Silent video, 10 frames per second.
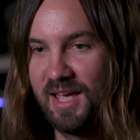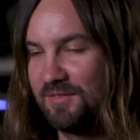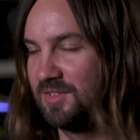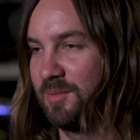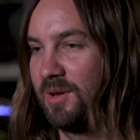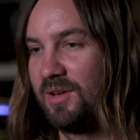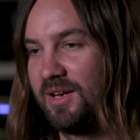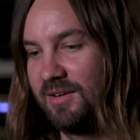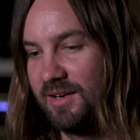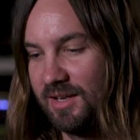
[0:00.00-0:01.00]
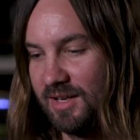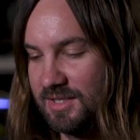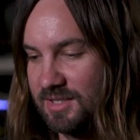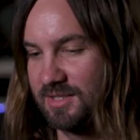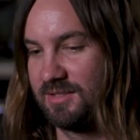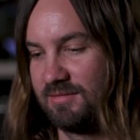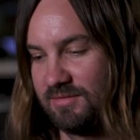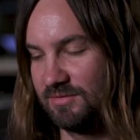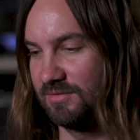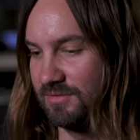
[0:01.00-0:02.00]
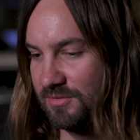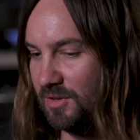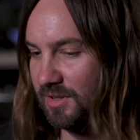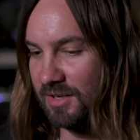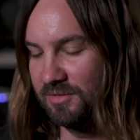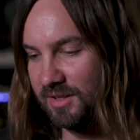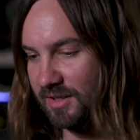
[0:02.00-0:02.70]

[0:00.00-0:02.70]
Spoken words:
and every time I hear it, I just fall in love with